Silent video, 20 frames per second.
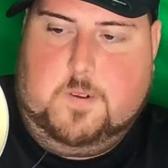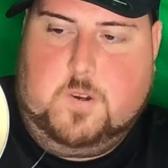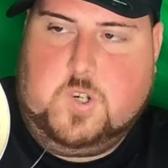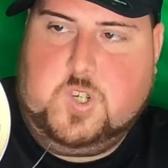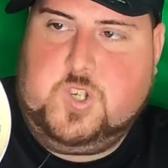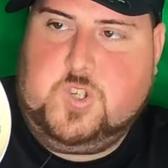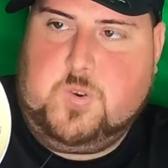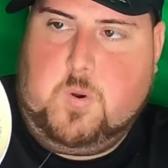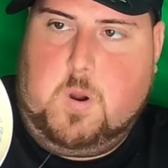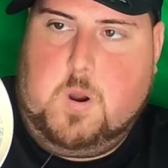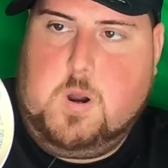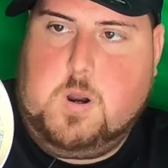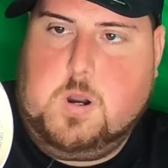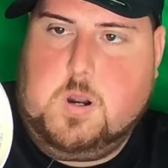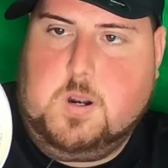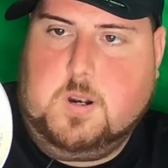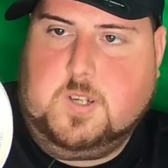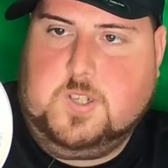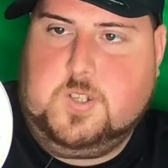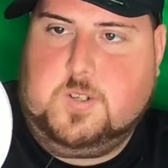They're
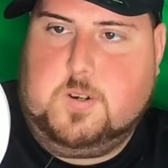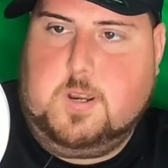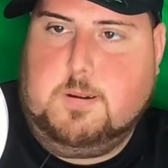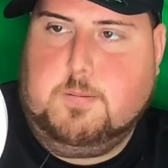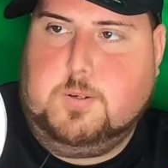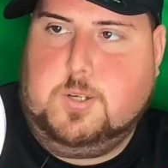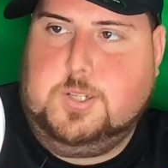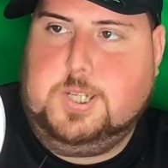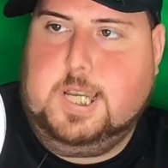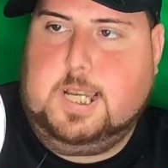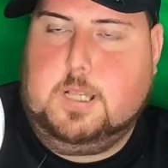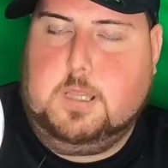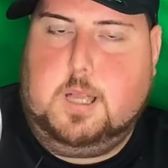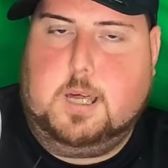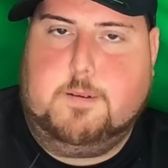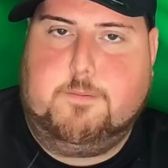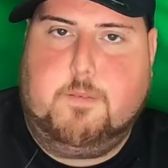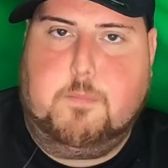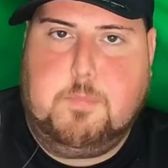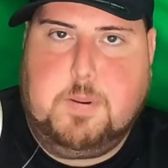strong, so they're able to take a
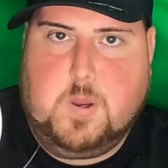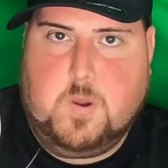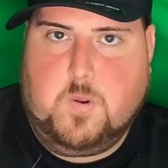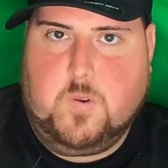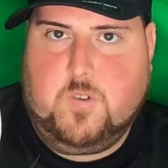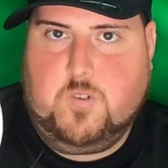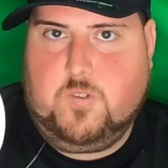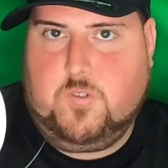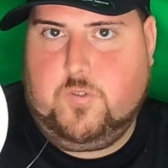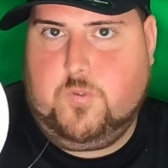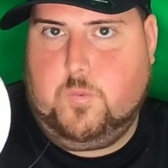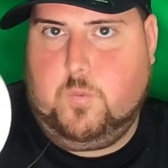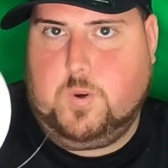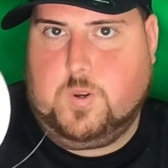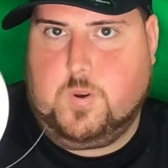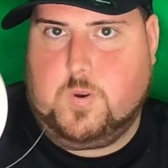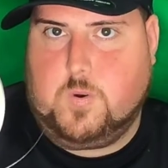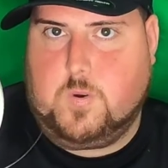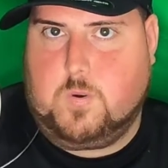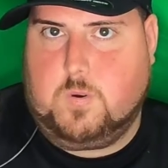lot of abuse
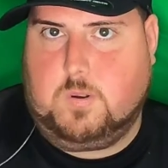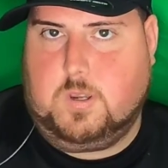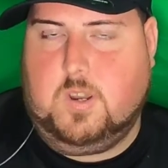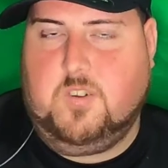when you're